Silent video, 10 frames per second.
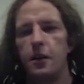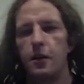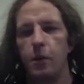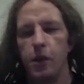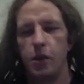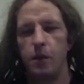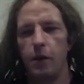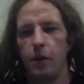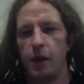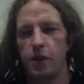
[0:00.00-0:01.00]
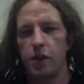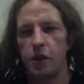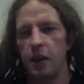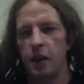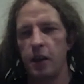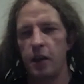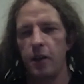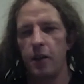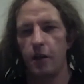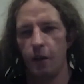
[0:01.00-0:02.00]
we should be questioning
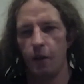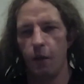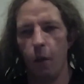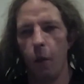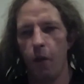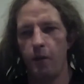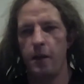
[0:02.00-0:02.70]
what